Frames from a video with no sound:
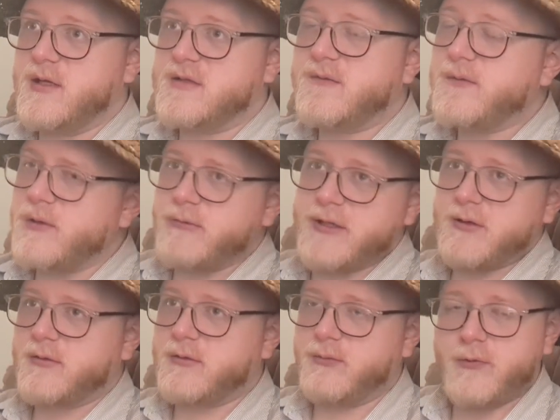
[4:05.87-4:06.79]
it's
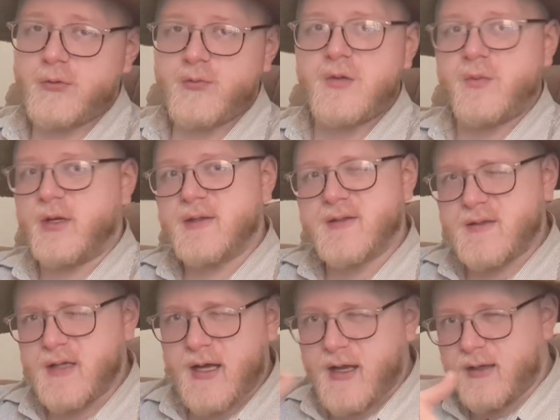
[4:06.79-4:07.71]
flowing through me, but it's
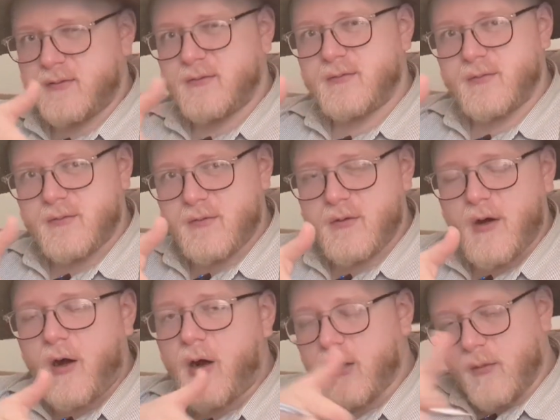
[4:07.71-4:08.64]
not
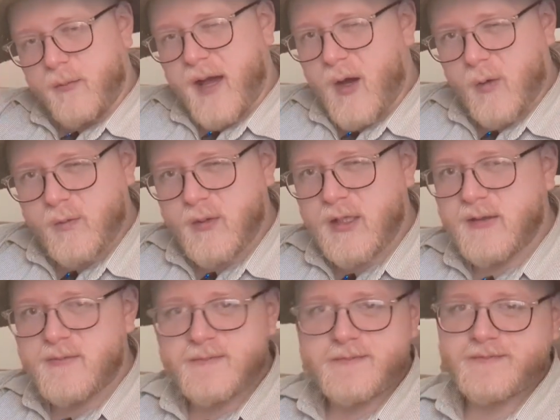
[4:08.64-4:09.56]
all about
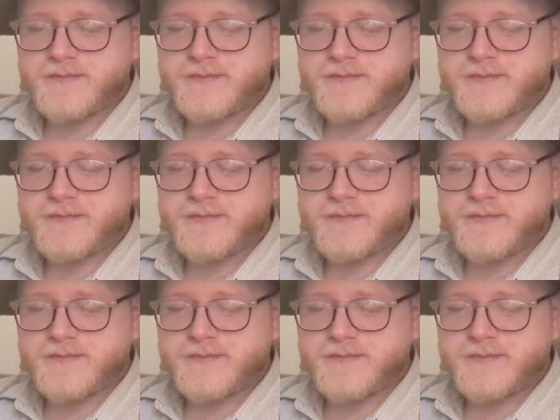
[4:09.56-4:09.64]
me.